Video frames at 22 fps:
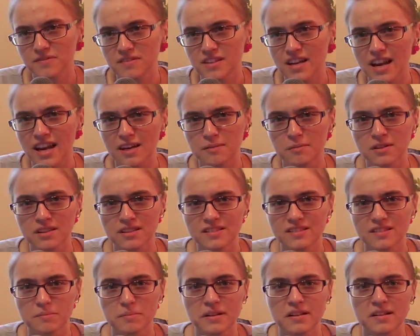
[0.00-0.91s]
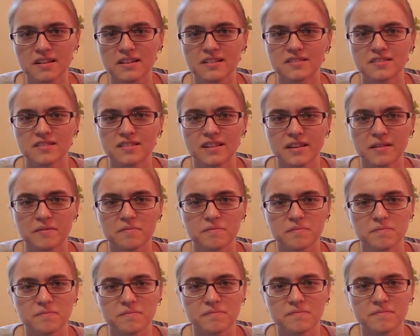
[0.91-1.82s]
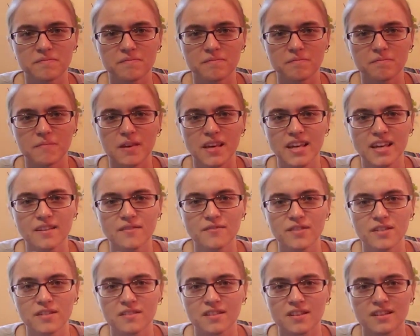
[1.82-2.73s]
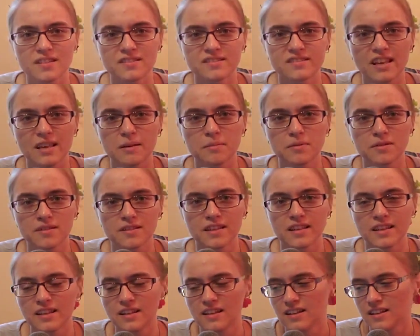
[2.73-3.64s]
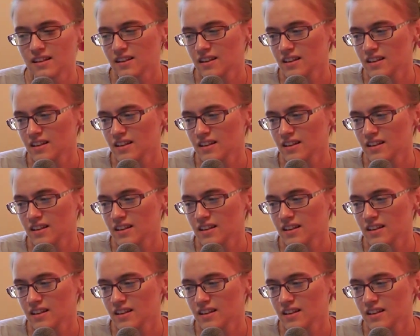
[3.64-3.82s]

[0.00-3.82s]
Diabolist abilities is like making fun of the disabled kid.